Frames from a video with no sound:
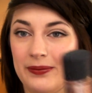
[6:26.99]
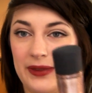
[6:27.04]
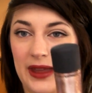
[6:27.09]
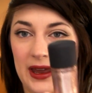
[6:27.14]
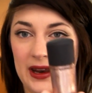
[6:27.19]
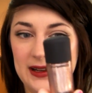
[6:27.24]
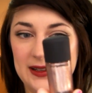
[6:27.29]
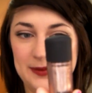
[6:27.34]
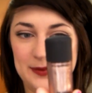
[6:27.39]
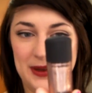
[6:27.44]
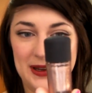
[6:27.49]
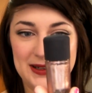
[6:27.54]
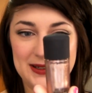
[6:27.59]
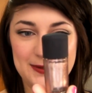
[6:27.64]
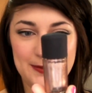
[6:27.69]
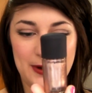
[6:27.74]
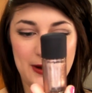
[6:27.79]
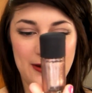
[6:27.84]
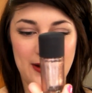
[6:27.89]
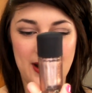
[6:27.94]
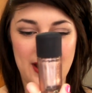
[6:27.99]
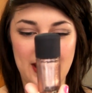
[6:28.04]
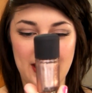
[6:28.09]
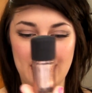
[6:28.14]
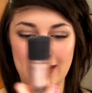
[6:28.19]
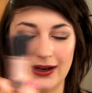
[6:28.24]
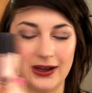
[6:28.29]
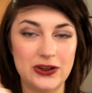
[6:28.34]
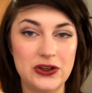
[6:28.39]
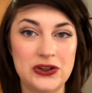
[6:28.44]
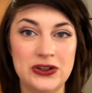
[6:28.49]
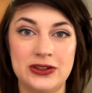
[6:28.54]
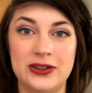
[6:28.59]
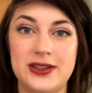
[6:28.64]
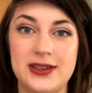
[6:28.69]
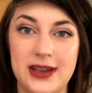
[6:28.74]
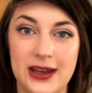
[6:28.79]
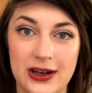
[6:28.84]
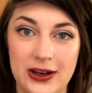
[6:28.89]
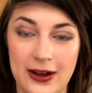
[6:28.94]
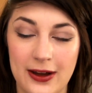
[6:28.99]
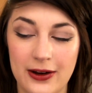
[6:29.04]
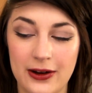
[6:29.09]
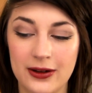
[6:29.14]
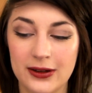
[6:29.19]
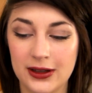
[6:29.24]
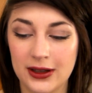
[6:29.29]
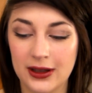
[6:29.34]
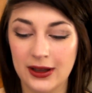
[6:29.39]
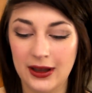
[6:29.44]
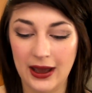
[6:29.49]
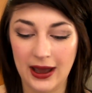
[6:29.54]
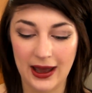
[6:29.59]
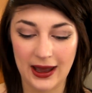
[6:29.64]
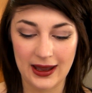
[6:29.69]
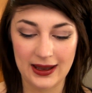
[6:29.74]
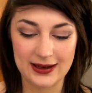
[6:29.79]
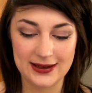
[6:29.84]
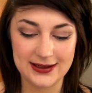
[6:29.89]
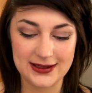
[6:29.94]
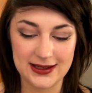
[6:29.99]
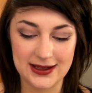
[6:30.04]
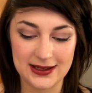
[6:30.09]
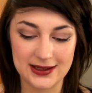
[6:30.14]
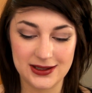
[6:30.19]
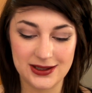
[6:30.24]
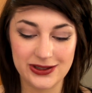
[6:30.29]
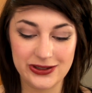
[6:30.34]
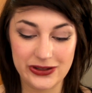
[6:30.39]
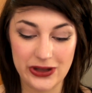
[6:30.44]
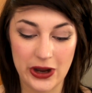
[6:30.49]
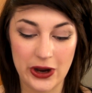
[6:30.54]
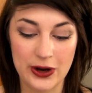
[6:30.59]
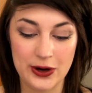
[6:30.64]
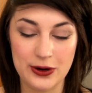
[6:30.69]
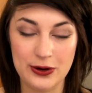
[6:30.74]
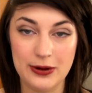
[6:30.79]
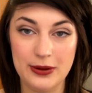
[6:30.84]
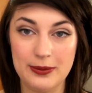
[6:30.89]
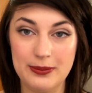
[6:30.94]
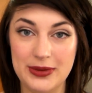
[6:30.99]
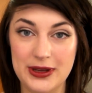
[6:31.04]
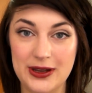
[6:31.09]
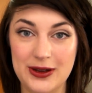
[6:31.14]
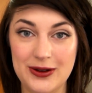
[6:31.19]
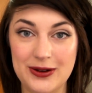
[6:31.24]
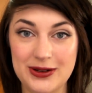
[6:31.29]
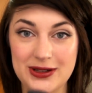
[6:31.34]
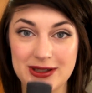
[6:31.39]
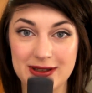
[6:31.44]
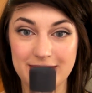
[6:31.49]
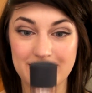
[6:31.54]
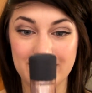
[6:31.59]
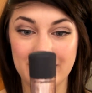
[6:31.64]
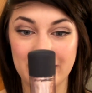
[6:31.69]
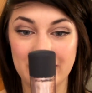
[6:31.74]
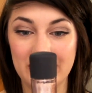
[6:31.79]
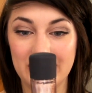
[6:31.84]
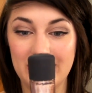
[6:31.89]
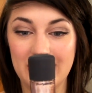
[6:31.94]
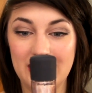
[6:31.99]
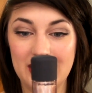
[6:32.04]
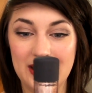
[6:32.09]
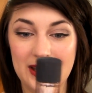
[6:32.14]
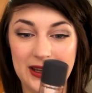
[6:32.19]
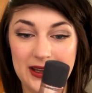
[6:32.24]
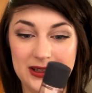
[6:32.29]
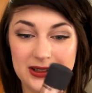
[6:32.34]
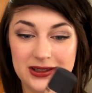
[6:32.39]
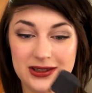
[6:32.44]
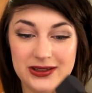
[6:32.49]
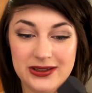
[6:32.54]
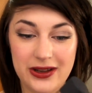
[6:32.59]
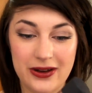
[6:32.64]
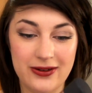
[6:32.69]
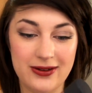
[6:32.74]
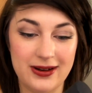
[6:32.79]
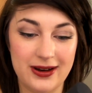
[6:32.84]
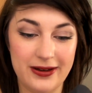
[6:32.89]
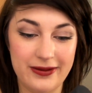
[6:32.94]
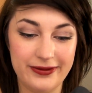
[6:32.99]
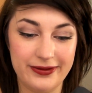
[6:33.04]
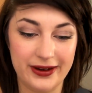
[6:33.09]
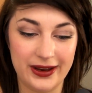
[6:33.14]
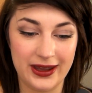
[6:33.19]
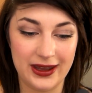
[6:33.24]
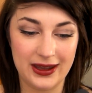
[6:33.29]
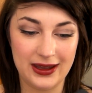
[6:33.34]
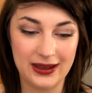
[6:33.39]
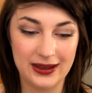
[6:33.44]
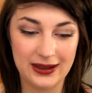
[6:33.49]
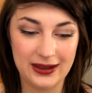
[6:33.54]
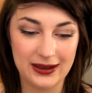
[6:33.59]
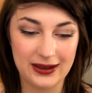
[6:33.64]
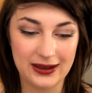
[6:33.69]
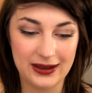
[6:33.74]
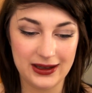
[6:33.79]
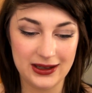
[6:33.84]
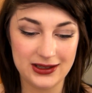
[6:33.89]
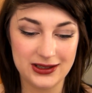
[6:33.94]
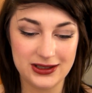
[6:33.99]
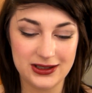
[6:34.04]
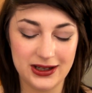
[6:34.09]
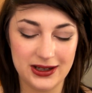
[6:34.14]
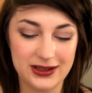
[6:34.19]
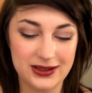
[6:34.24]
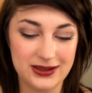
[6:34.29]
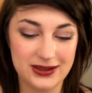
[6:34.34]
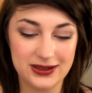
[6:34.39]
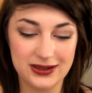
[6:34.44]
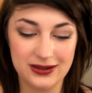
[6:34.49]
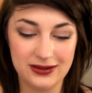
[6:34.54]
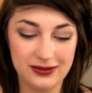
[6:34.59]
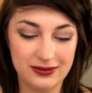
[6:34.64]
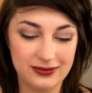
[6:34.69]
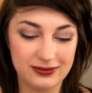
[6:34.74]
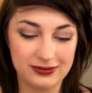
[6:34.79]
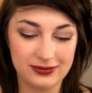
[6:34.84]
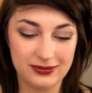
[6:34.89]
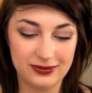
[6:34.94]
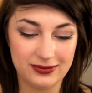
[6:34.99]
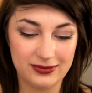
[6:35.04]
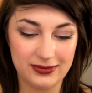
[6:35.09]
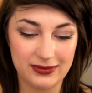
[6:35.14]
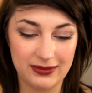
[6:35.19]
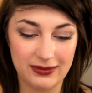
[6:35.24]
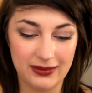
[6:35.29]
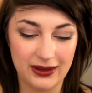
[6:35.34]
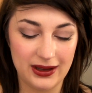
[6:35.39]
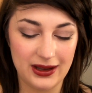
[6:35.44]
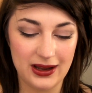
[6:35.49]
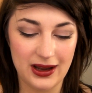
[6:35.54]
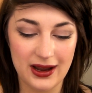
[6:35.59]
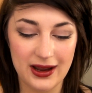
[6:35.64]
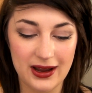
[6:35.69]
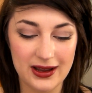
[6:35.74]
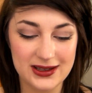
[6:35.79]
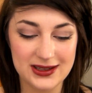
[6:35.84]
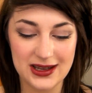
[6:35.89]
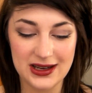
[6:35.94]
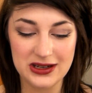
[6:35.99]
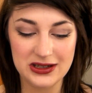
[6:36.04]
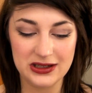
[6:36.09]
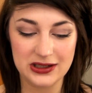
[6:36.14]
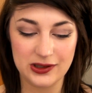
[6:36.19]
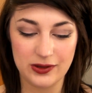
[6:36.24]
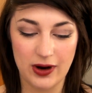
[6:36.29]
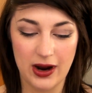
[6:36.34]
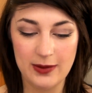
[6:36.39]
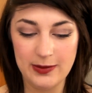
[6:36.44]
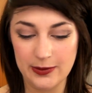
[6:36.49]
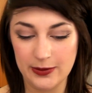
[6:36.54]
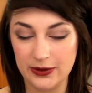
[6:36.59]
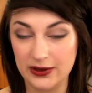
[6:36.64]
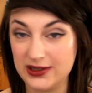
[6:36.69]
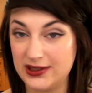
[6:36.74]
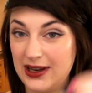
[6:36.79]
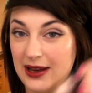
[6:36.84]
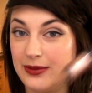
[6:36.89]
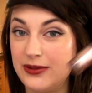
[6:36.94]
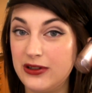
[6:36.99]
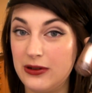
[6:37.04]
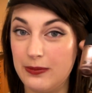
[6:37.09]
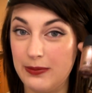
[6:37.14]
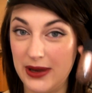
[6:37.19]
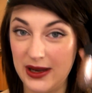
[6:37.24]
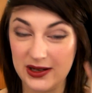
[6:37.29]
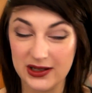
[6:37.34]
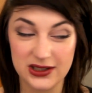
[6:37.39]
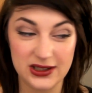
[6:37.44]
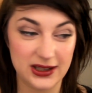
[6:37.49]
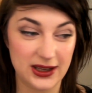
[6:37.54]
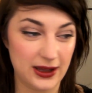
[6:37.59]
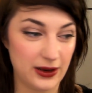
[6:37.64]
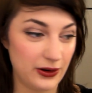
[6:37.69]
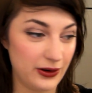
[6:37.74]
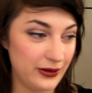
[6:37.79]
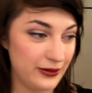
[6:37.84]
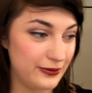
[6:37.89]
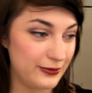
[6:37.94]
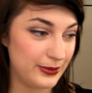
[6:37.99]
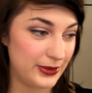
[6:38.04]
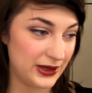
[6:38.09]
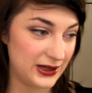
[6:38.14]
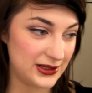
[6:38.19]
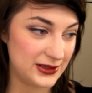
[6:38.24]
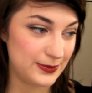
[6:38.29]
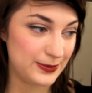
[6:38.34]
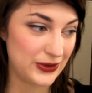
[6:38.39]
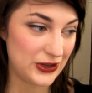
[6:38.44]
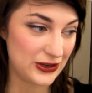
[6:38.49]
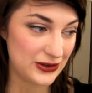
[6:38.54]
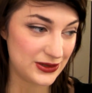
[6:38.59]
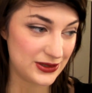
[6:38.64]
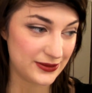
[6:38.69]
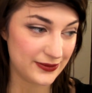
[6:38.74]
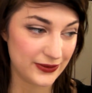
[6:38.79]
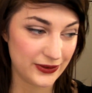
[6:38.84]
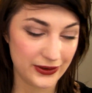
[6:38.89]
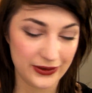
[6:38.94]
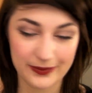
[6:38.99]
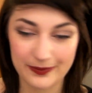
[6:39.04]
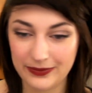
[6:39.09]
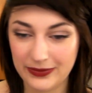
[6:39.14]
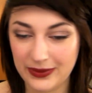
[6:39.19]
and it's MAC Soiree and I couldn't say no, and it's so beautiful. It's so lovely. It's just, it's indescribable. It's an absolute bitch to get off, but it's beautiful.